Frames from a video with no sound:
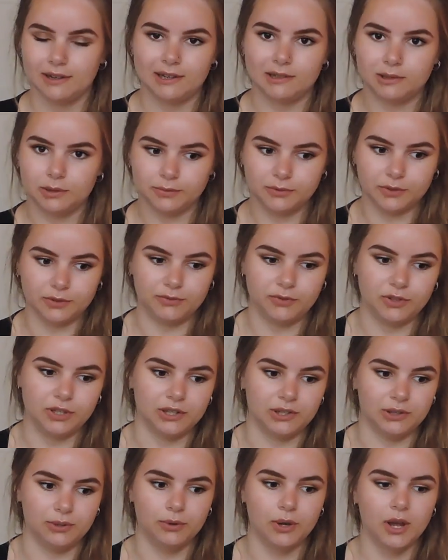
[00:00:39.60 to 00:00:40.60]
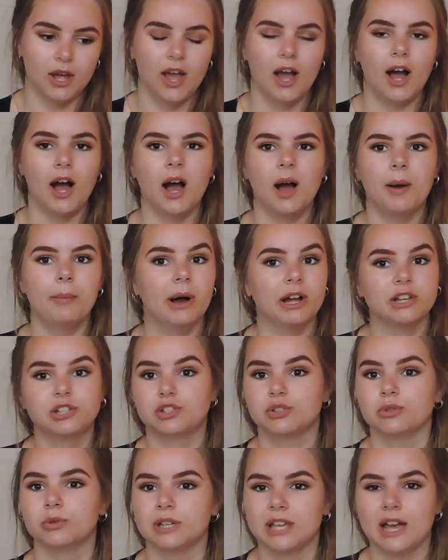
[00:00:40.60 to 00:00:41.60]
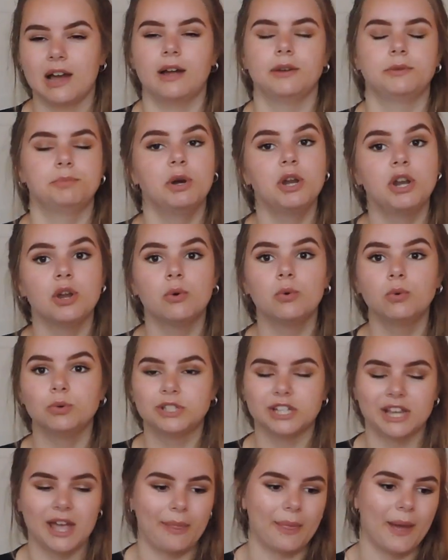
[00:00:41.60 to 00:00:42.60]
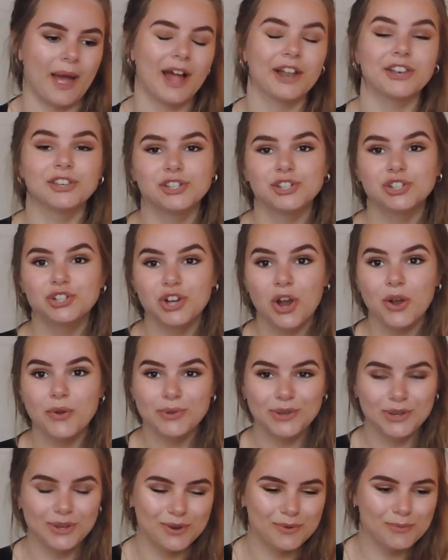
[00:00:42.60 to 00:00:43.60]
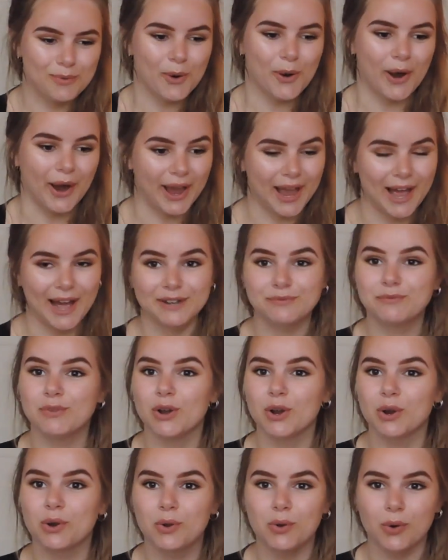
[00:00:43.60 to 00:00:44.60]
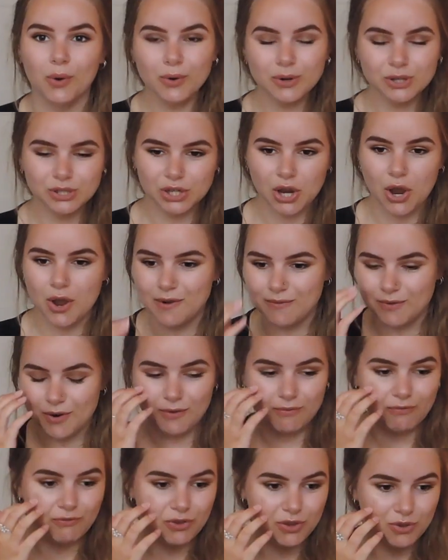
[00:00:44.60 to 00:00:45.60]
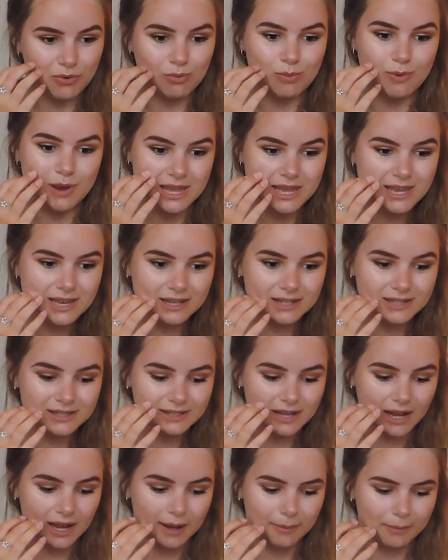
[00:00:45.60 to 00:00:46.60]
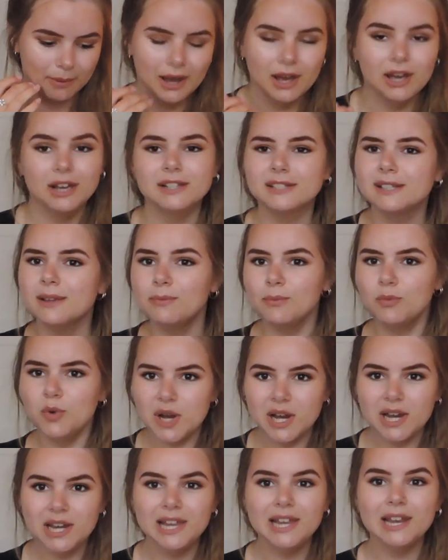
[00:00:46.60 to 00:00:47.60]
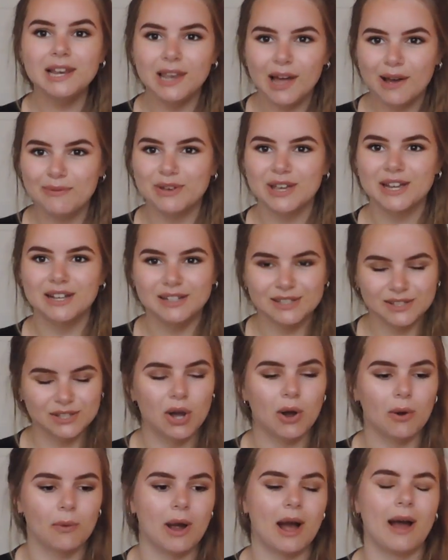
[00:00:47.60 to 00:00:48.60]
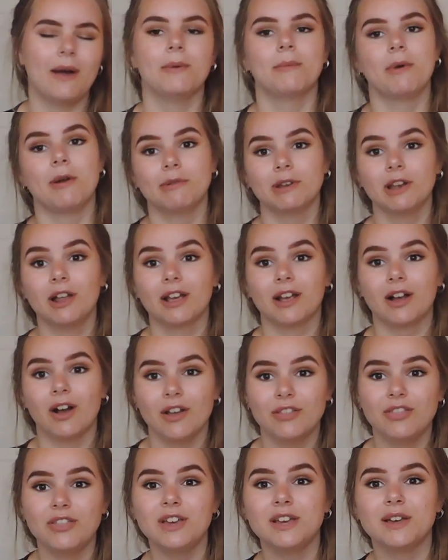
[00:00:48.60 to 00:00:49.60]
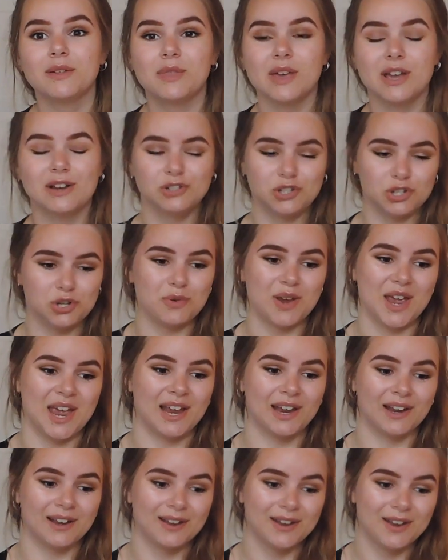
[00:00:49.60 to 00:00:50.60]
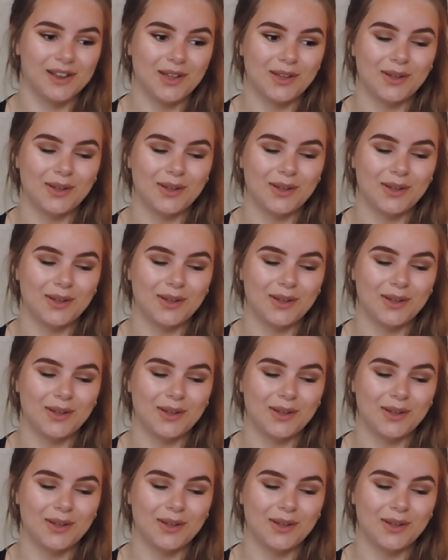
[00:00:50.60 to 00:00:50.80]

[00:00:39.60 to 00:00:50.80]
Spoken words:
out of the few, but I just thought, yeah, I'd put it all together and show you what I had got over a few weeks. So I'm really loving Zara at the moment. Like, I think they're doing